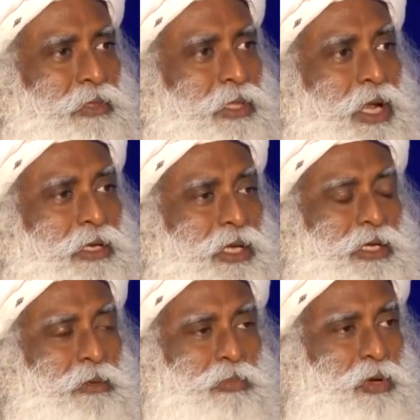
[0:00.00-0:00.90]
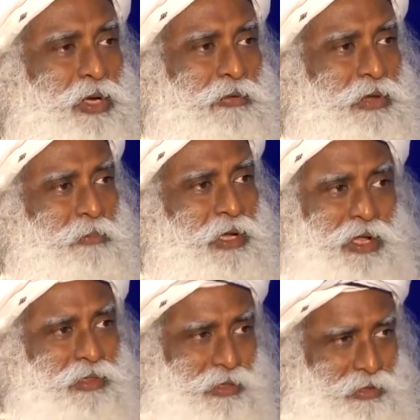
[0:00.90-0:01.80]
They're not getting blown away by
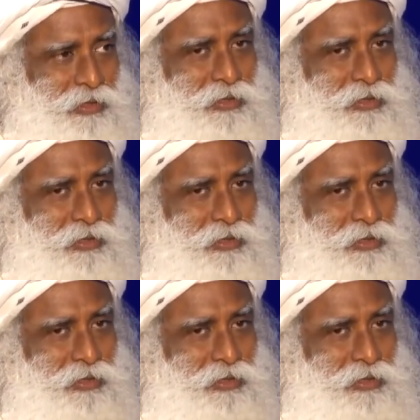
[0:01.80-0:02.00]
nothing.